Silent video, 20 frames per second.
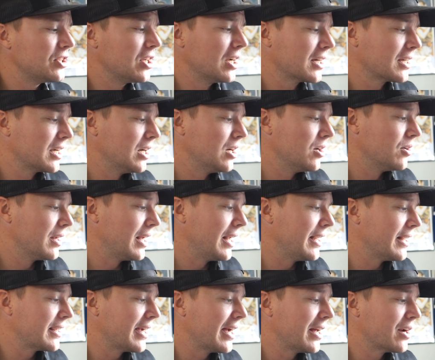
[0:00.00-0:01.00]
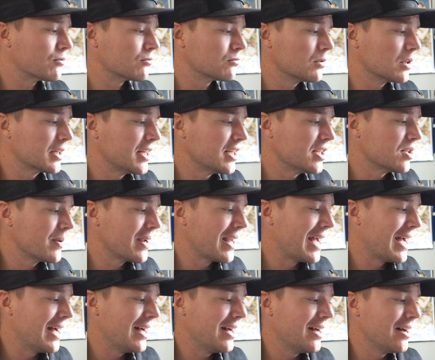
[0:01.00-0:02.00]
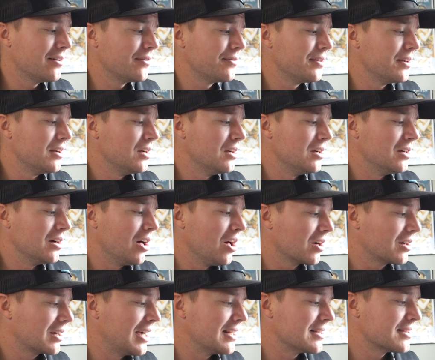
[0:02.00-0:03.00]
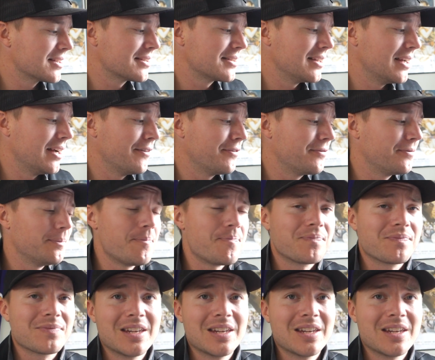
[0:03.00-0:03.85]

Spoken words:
Check out any kind of rookies we have, all kinds of stuff.